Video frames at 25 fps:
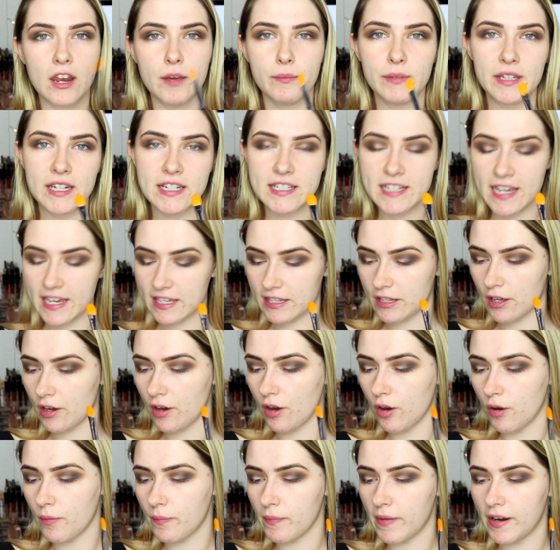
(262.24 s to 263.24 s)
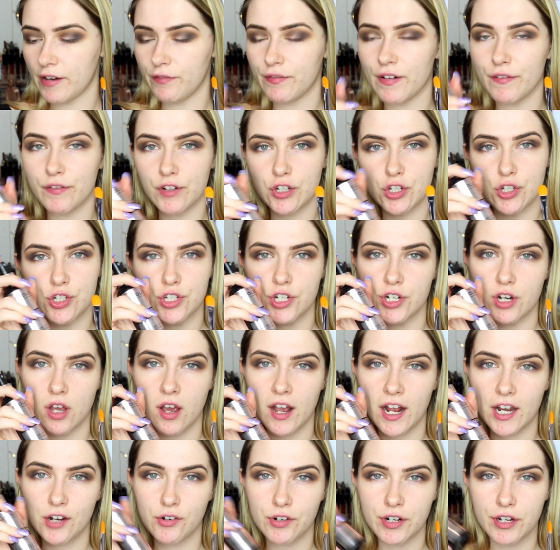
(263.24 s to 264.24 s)
And I'm going to take that on my Revolution
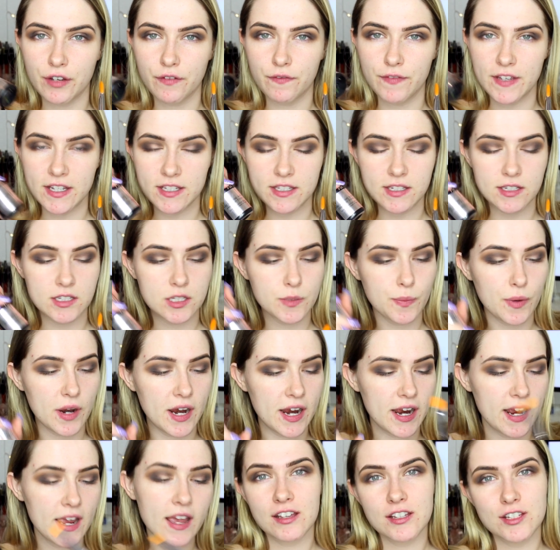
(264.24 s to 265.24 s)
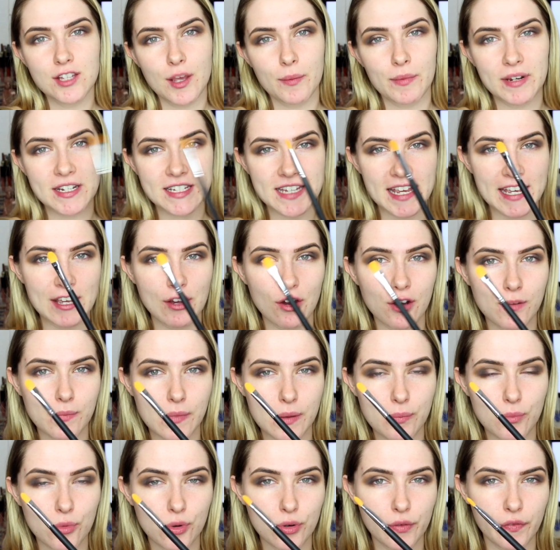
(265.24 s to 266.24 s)
Hyaluronic Fixing Spray. So I'm going to take it on
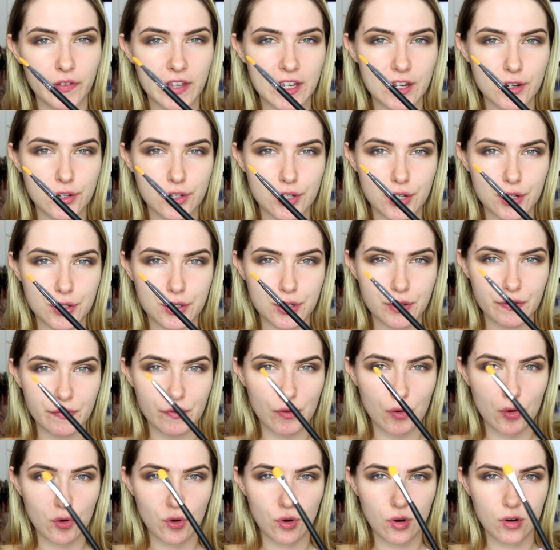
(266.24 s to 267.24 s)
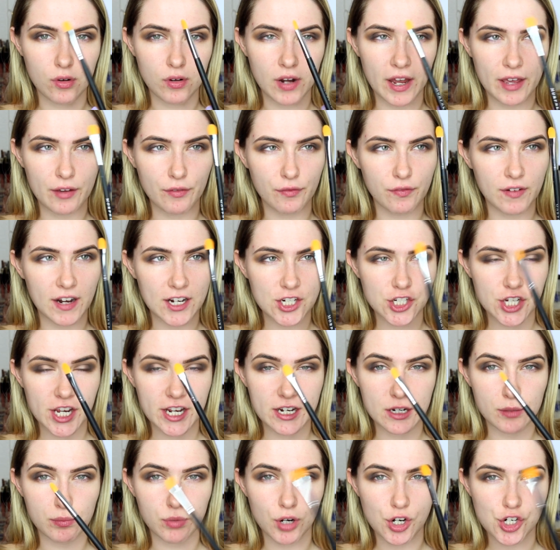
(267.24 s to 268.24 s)
my Morphe 224 like flat
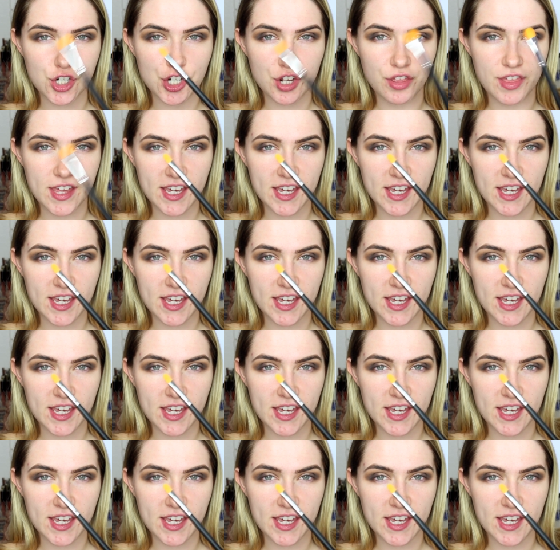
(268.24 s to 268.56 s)
shader brush